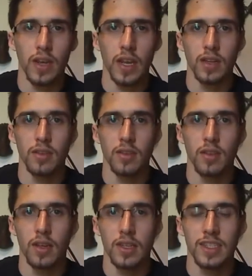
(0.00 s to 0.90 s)
and
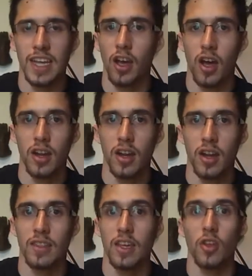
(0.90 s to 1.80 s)
psychotic
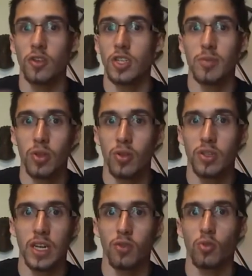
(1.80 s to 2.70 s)
that the other demon
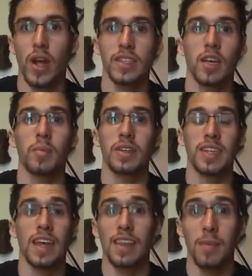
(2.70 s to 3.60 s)
lords had to rise up and
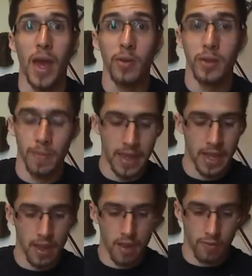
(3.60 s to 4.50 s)
take them out.
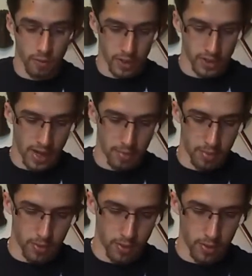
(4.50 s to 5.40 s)
For
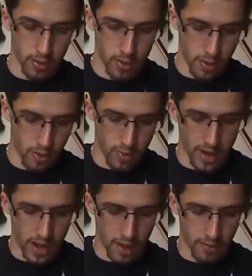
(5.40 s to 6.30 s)
example, we
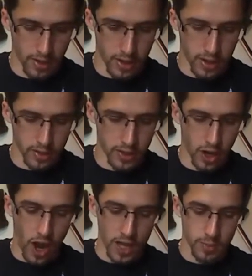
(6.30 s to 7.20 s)
have
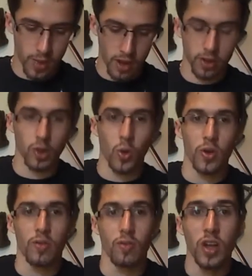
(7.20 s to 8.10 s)
Zar Osmok,
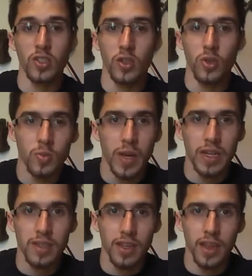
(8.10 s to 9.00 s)
Lord of Rust, who's
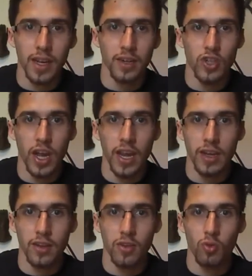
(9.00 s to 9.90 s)
basically like a
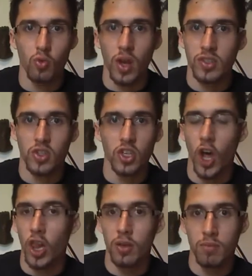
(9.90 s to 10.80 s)
giant rust
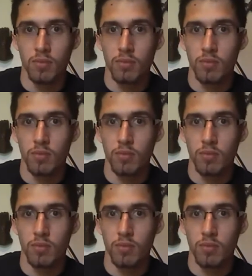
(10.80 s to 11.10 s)
golem,